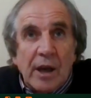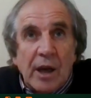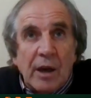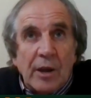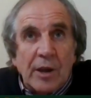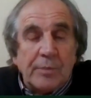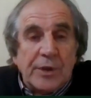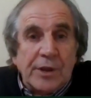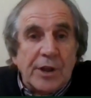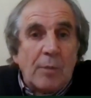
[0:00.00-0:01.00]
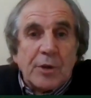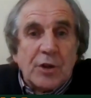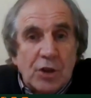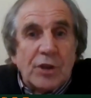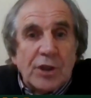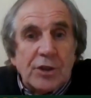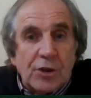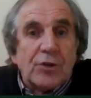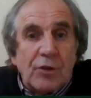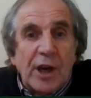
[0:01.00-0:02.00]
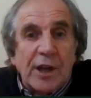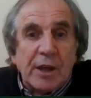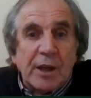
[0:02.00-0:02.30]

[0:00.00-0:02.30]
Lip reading: the opportunity to do the right